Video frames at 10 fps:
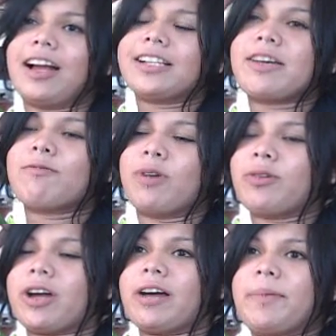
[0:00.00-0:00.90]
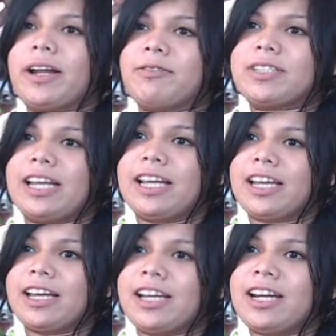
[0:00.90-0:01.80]
i said, woke up and i was
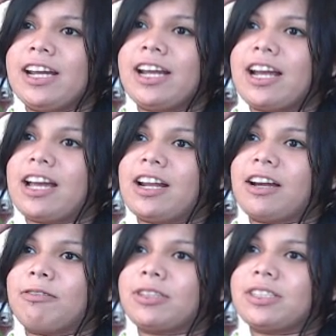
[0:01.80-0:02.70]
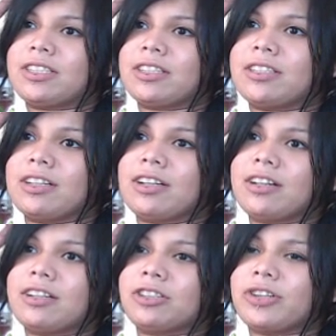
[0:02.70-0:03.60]
naked and I was
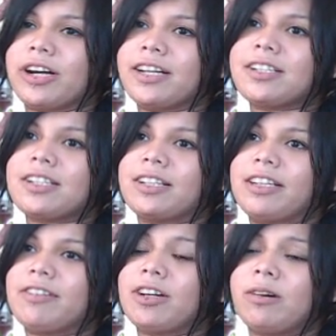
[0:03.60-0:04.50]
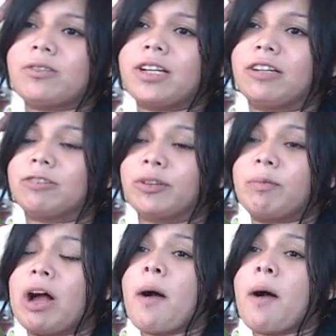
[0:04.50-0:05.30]
trying to leave the hotel room.